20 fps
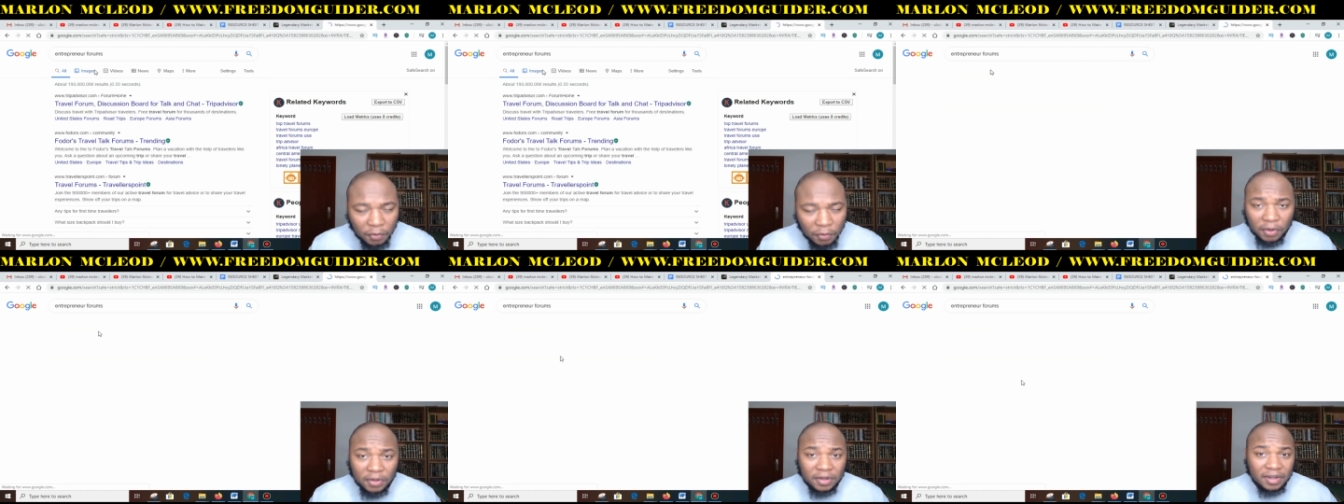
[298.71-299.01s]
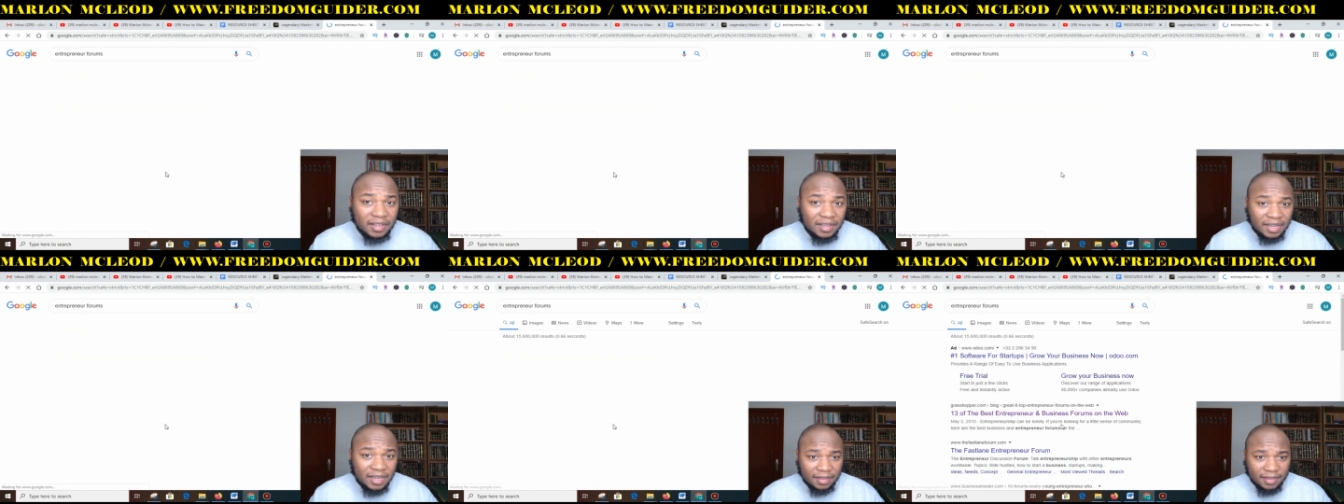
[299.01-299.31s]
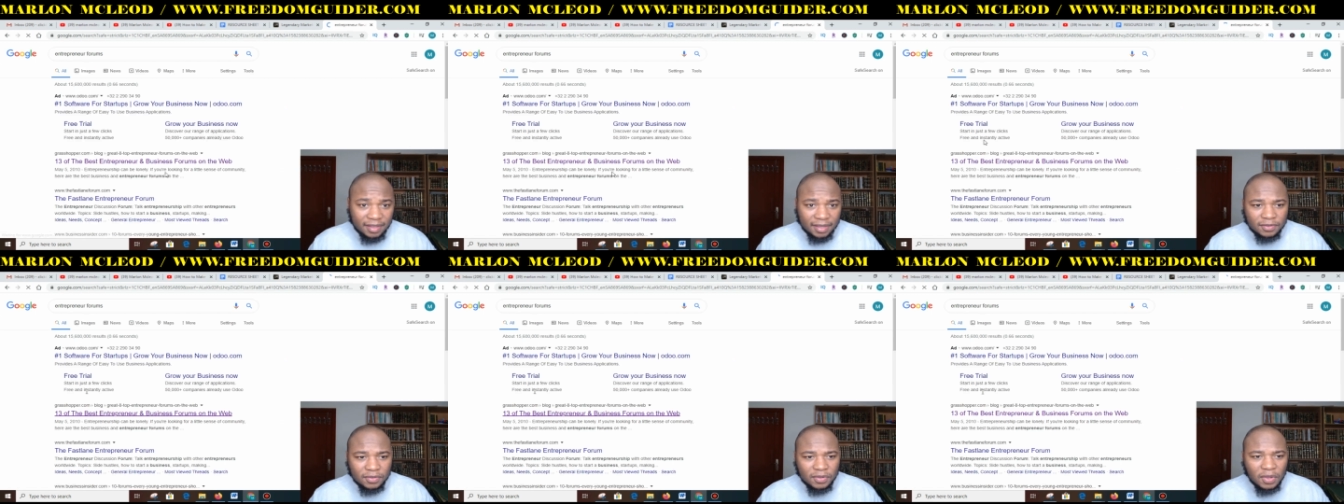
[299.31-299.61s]
We're going to click
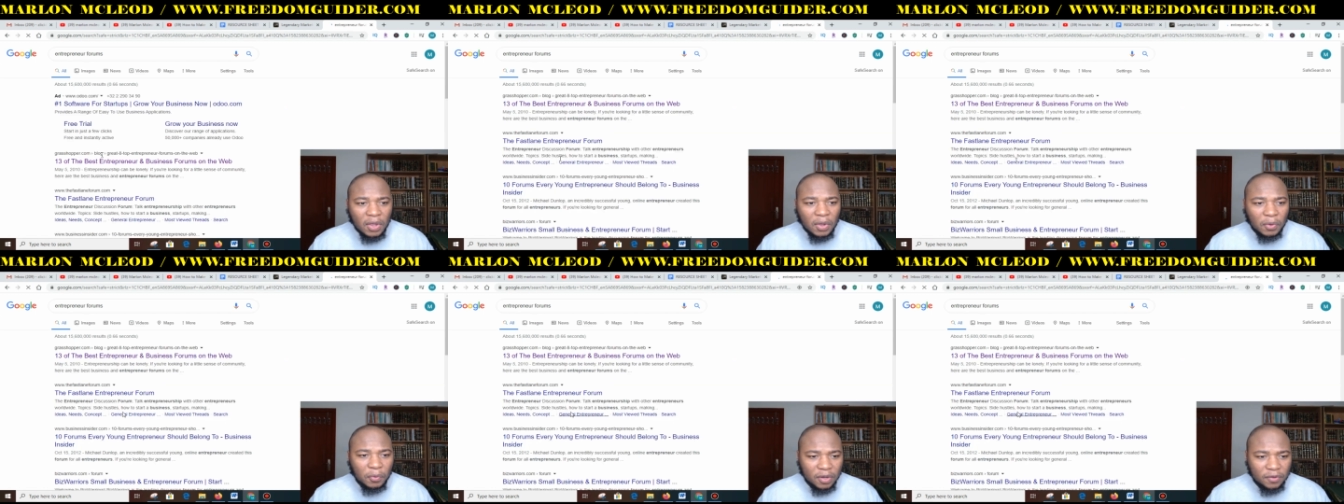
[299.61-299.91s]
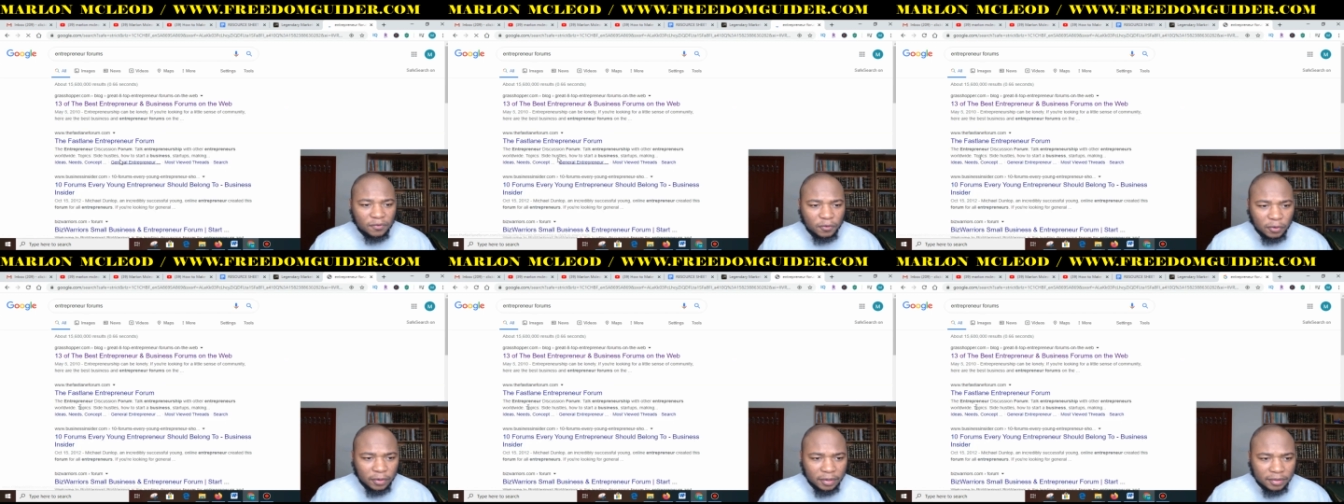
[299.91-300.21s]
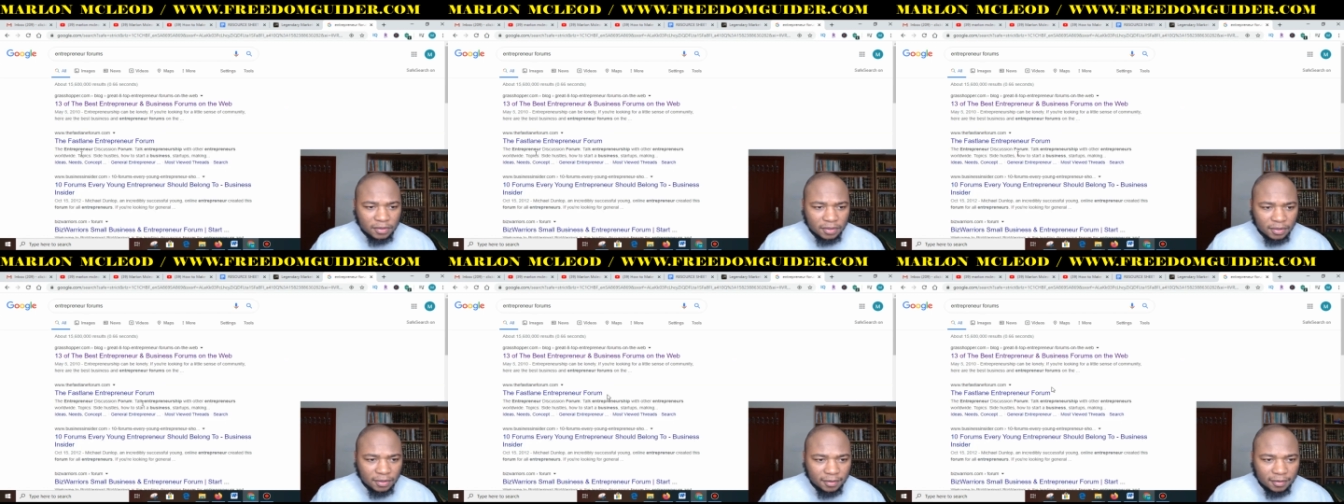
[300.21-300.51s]
this, wait for
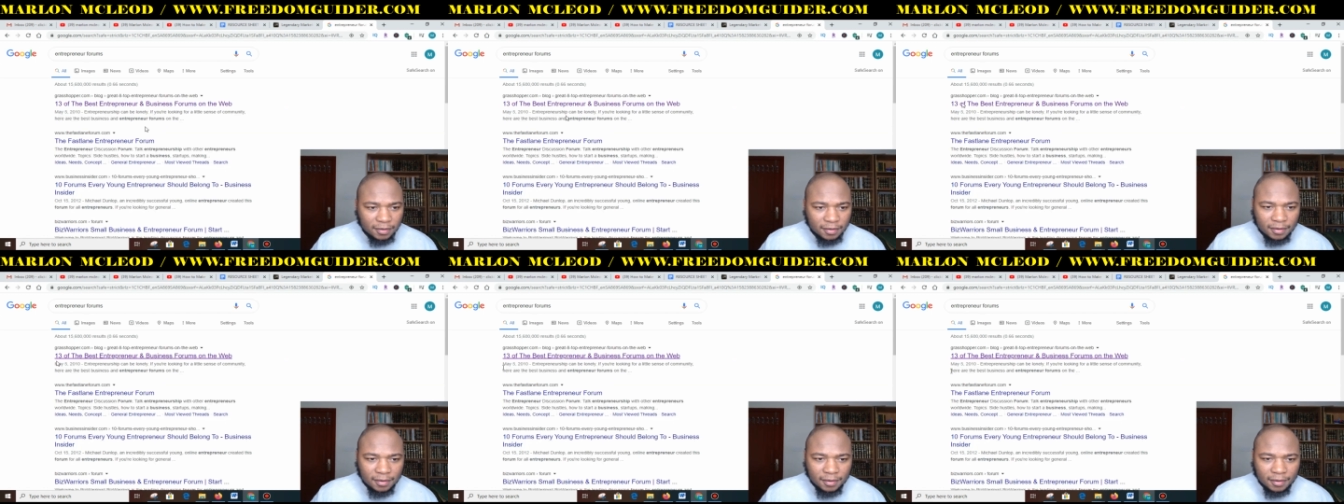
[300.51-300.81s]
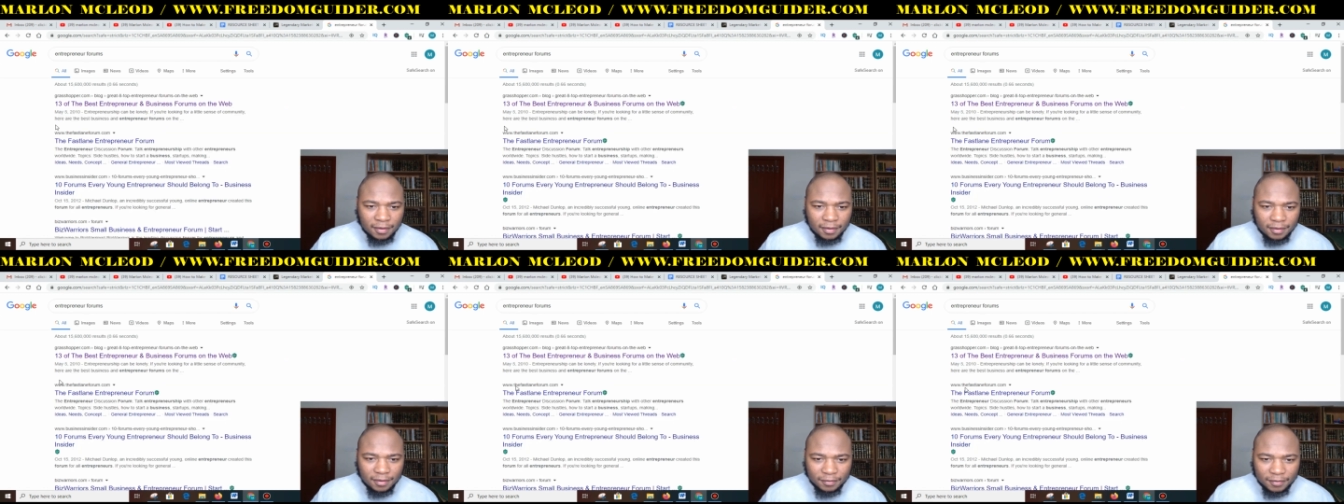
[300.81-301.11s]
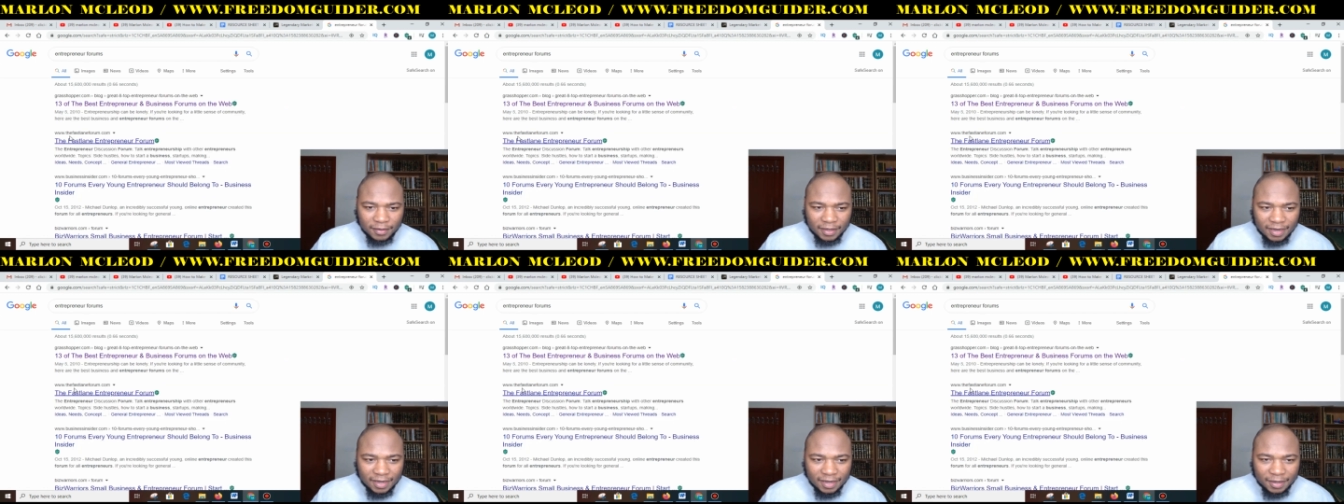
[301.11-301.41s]
it to
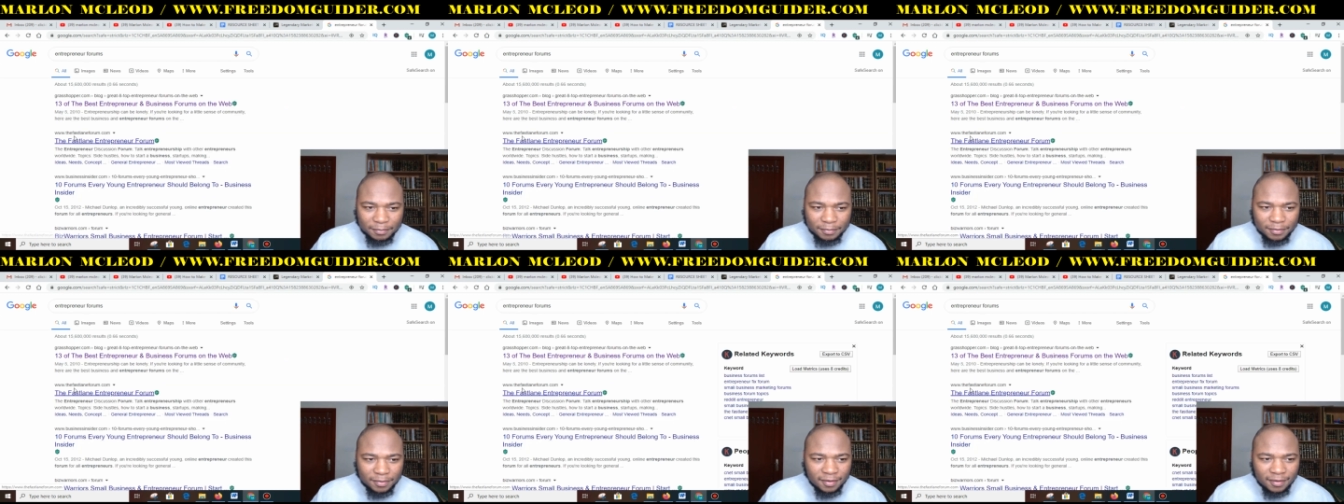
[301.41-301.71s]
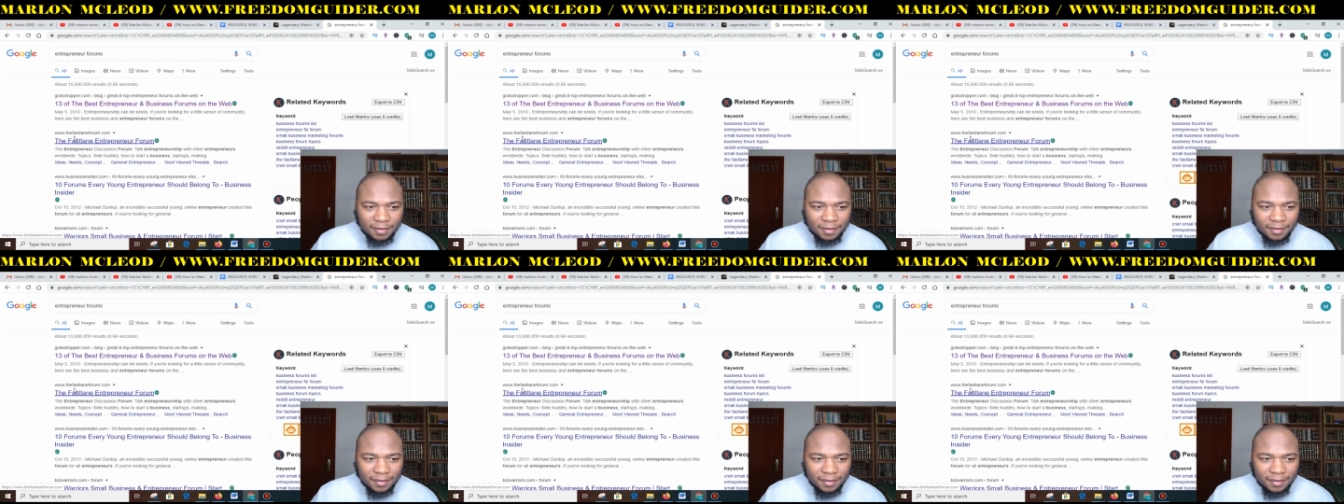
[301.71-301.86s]
develop.